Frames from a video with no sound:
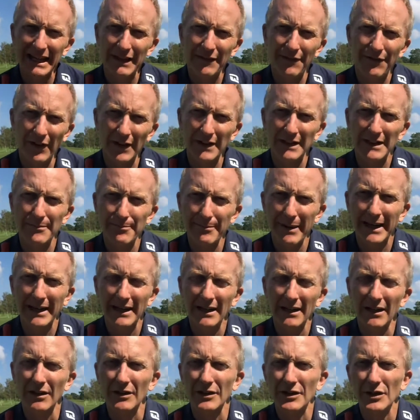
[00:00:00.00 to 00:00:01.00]

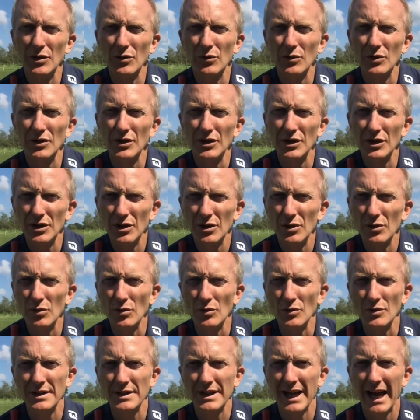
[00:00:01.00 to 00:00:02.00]
fundamental you can
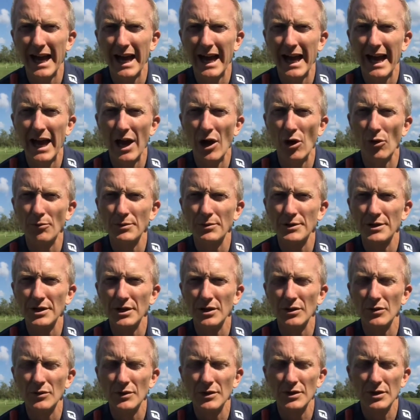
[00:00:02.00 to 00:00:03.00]
use that helps
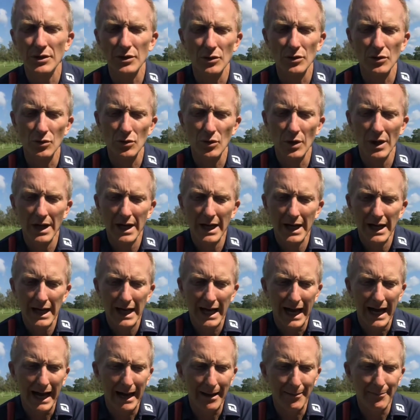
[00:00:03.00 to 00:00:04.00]
you to
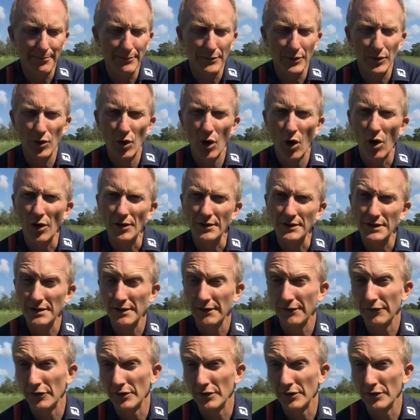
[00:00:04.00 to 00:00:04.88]
not, for